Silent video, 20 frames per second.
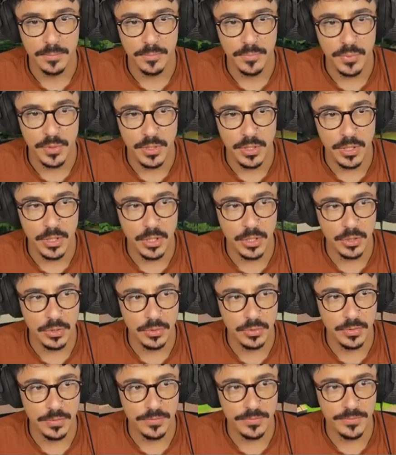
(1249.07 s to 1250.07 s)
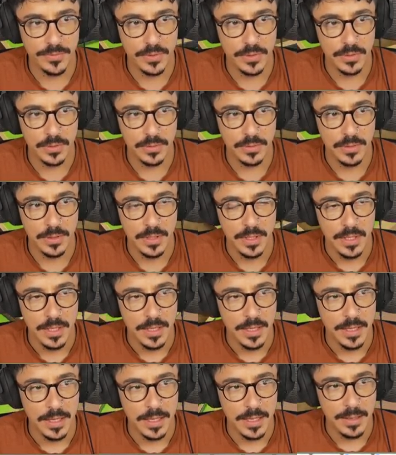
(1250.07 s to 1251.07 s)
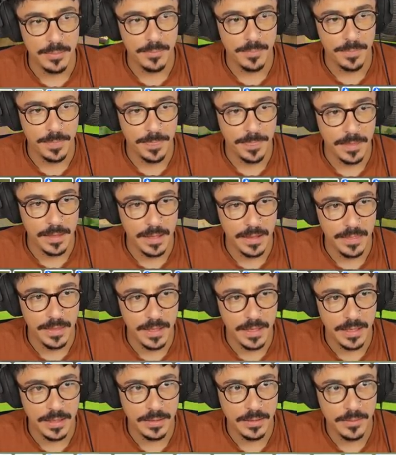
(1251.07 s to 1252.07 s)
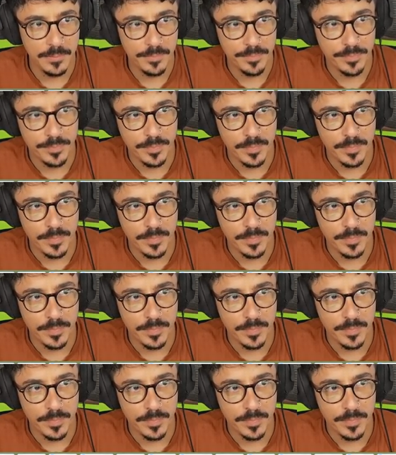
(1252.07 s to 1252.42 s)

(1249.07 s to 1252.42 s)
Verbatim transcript: Beautiful. Um, and then